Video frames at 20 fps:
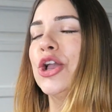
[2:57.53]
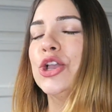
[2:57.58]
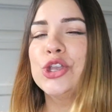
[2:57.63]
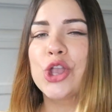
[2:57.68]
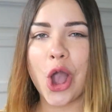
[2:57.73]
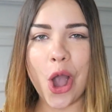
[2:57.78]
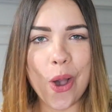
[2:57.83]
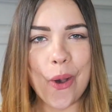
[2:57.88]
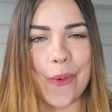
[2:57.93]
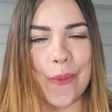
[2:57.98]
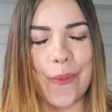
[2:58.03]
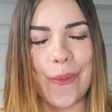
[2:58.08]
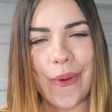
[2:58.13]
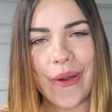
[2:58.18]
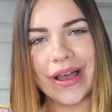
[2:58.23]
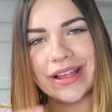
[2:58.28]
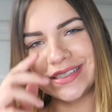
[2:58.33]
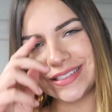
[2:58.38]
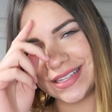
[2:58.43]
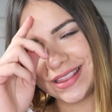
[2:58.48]

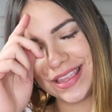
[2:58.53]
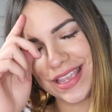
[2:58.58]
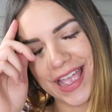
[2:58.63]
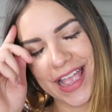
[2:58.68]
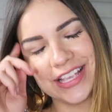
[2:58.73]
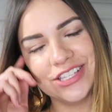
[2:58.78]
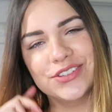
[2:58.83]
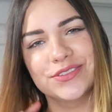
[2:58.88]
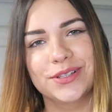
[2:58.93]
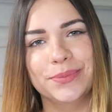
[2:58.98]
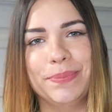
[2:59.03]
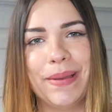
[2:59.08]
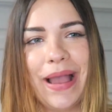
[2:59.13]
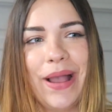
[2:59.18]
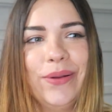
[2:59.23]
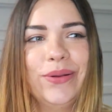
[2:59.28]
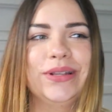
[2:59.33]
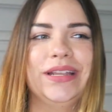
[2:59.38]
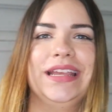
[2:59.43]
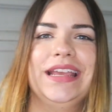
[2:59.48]
go onto the edge of the
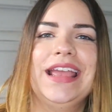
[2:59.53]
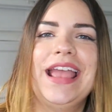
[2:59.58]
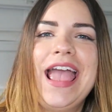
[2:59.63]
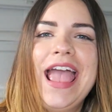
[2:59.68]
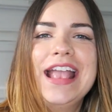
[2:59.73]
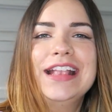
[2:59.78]
balcony,